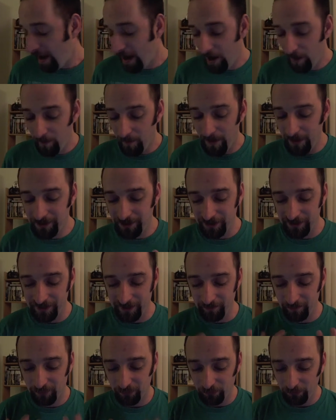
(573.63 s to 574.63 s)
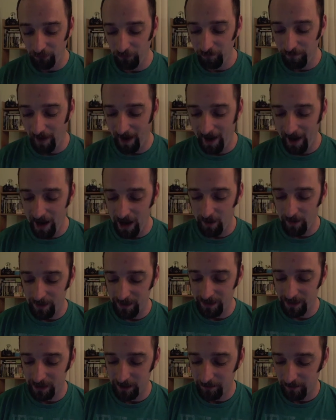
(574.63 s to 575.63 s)
much it's improved my
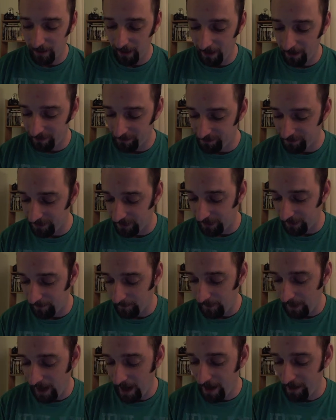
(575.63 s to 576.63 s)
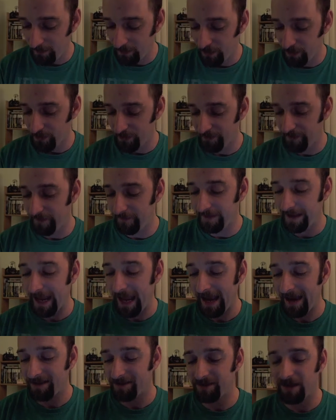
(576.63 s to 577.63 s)
iOS experience. I don't even have a
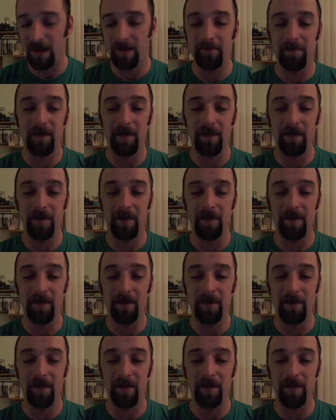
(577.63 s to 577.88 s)
case on